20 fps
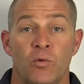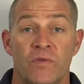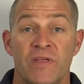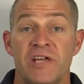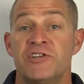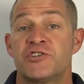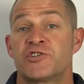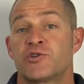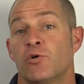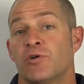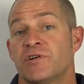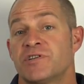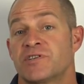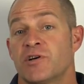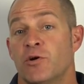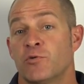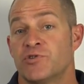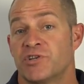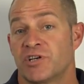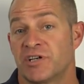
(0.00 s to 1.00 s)
With each toy
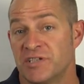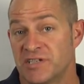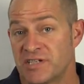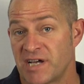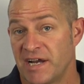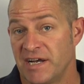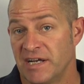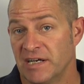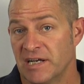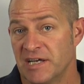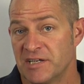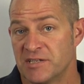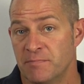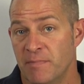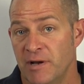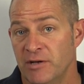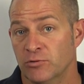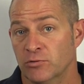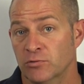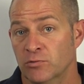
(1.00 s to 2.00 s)
soldier containing less
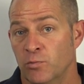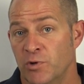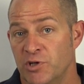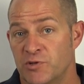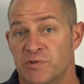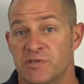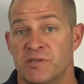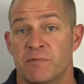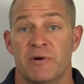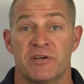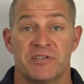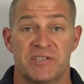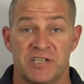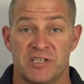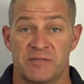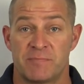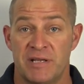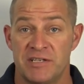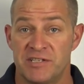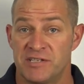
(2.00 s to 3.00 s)
metal, which was the most
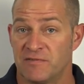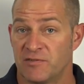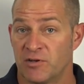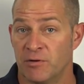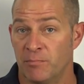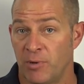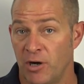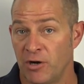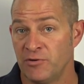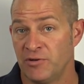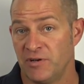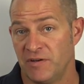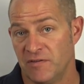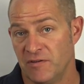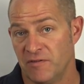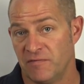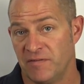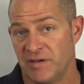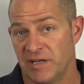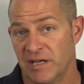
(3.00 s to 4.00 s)
expensive component
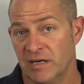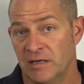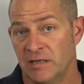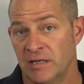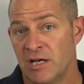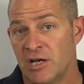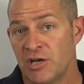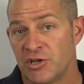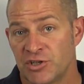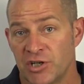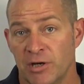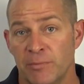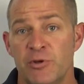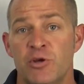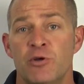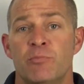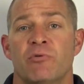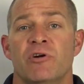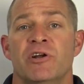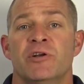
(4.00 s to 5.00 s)
in the figure,
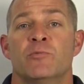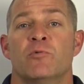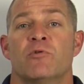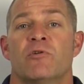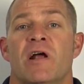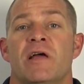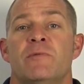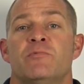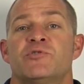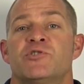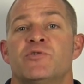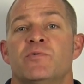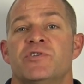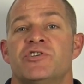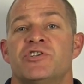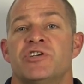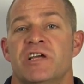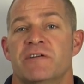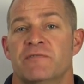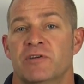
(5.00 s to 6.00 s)
W Britain were able to
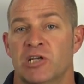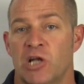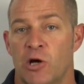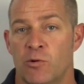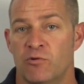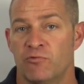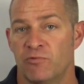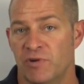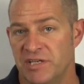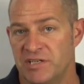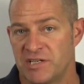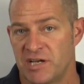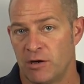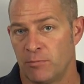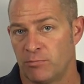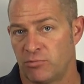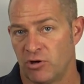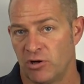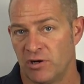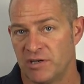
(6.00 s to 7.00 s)
achieve a lower
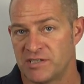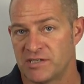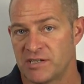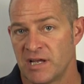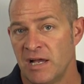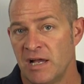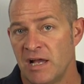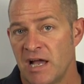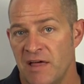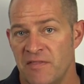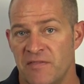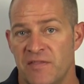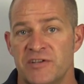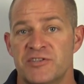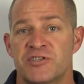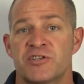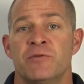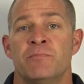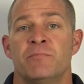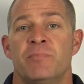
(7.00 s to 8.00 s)
retail price and
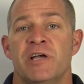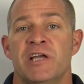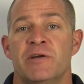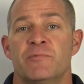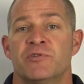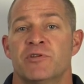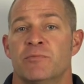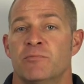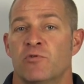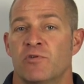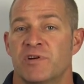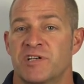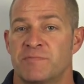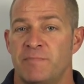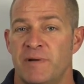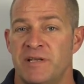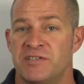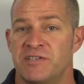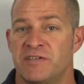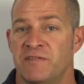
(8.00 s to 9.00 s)
thus compete with the more
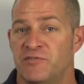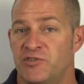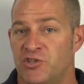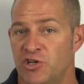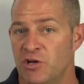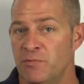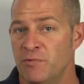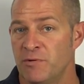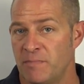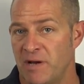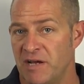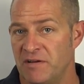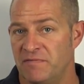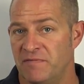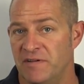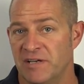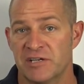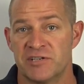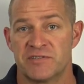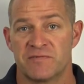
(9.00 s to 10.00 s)
expensive German-made
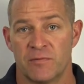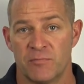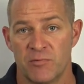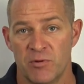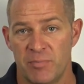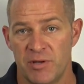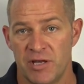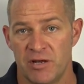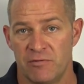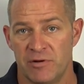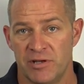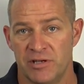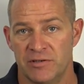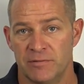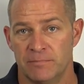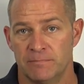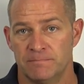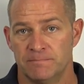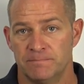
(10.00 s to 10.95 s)
figures from the period.